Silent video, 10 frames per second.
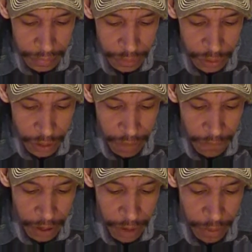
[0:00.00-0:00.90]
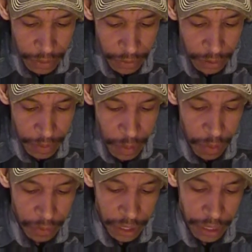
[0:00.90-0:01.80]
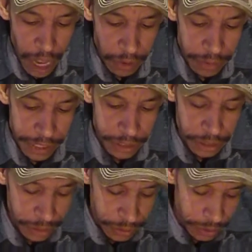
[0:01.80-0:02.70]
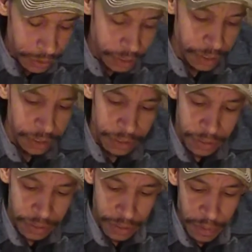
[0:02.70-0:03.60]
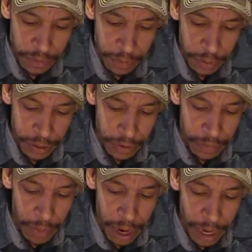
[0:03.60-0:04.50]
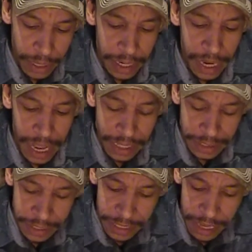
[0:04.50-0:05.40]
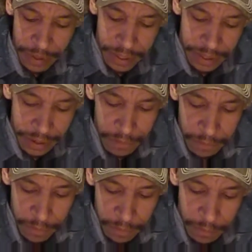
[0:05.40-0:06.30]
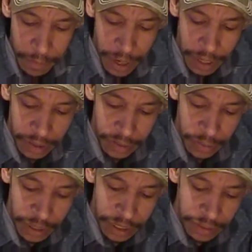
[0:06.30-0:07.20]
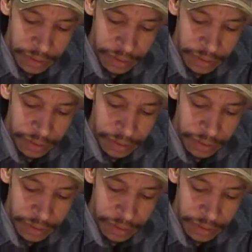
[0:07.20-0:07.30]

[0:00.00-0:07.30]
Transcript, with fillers: so I figured I picked those up. They were only a dollar each, so that was a pretty good buy. And actually, he gave me a deal for, for buying so many.